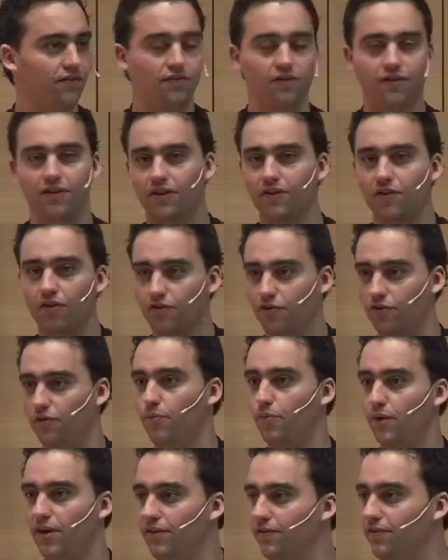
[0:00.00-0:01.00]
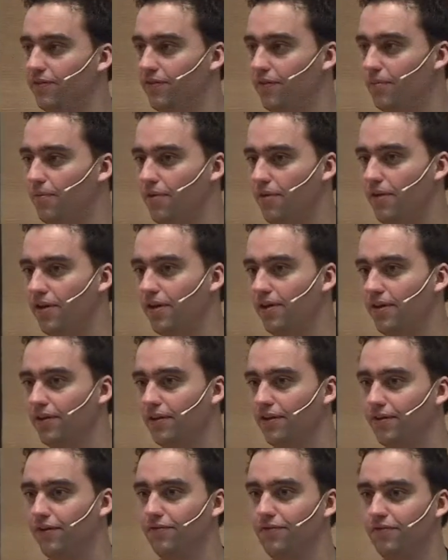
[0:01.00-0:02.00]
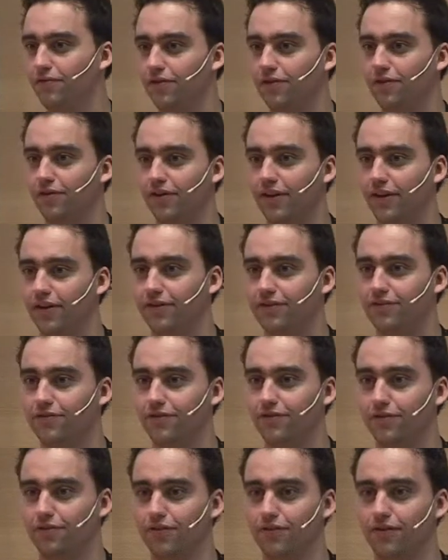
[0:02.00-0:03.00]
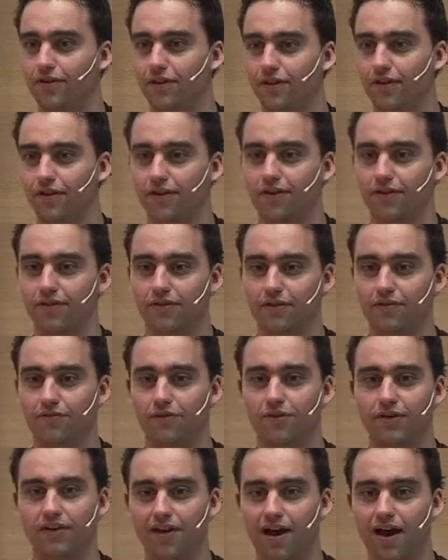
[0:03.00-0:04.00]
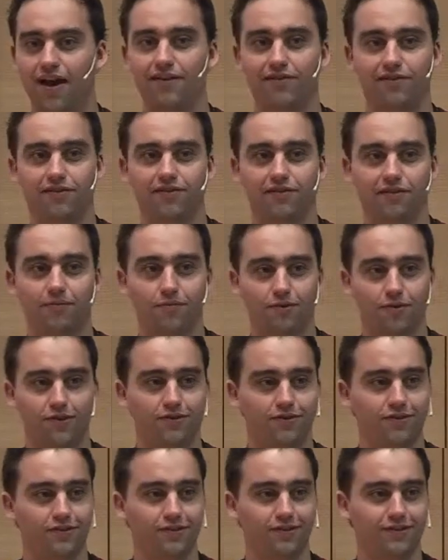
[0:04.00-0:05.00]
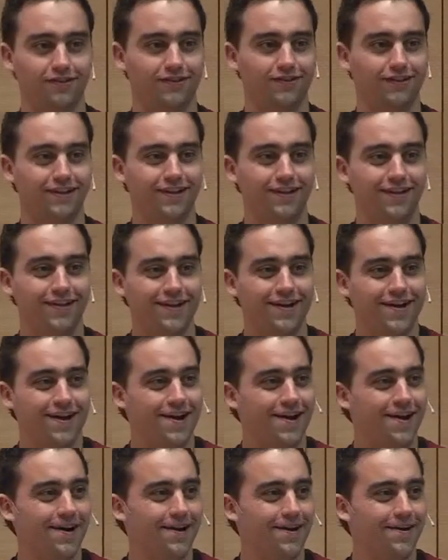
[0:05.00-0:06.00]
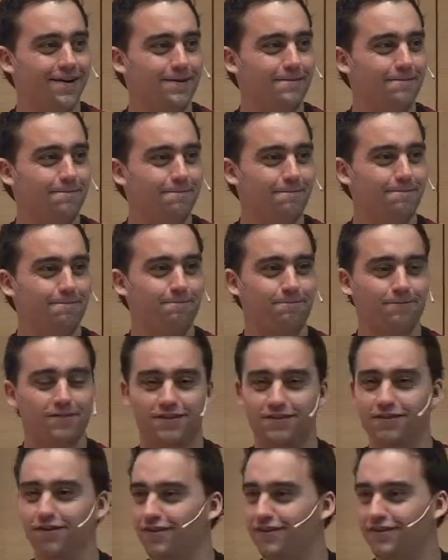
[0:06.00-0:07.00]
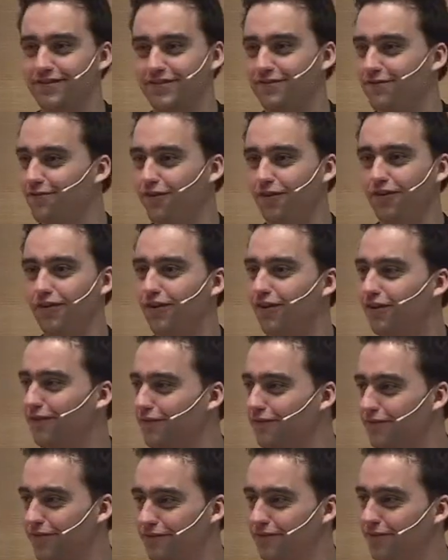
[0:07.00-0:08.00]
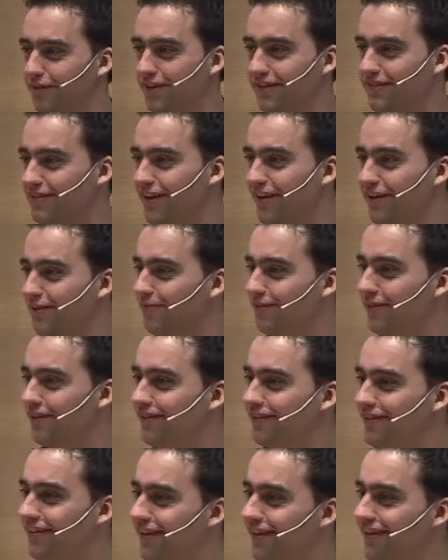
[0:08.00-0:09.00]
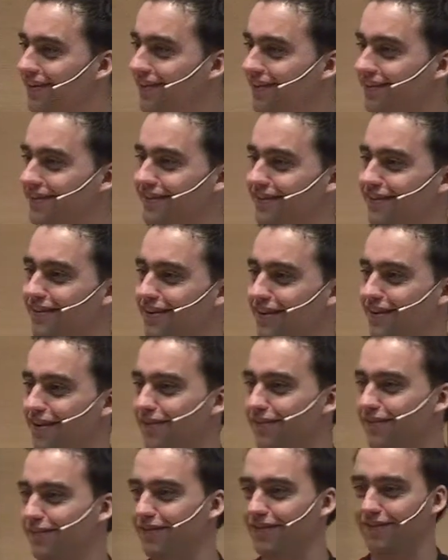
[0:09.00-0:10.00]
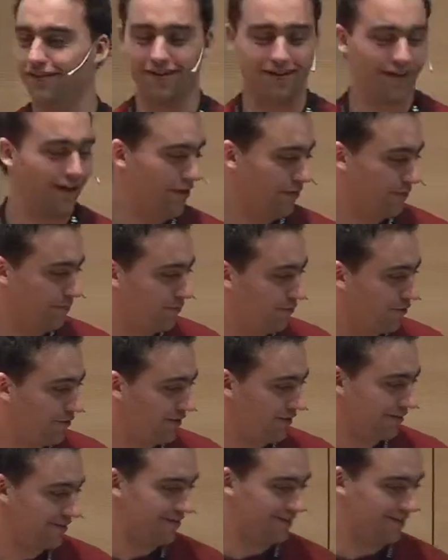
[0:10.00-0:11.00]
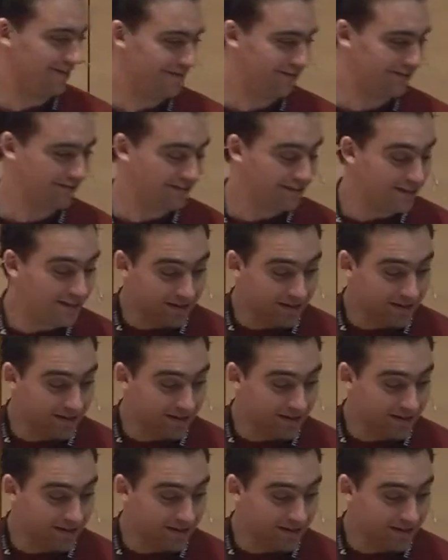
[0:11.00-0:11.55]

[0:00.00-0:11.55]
You can also win something if you like to, uh, if you can answer some questions. Um, so it's full of excitement and other boring stuff.